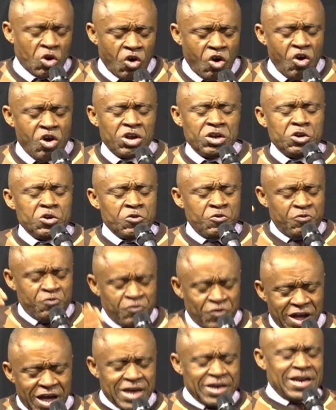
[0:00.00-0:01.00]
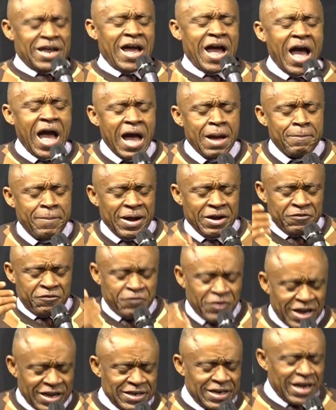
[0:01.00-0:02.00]
call you Father, Abba
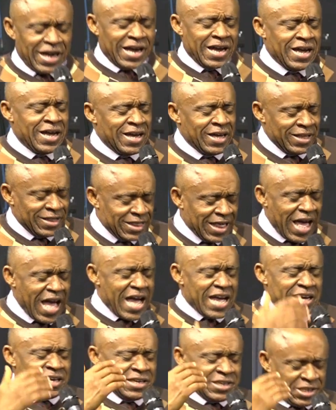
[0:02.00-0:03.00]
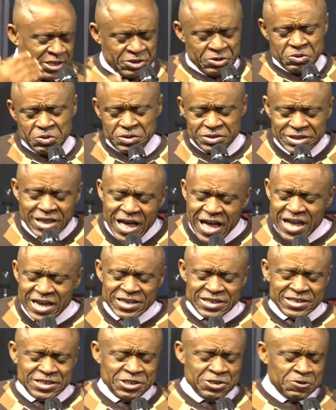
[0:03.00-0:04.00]
Father. Thank you,
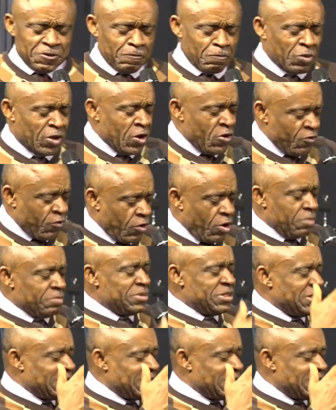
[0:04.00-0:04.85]
thank you from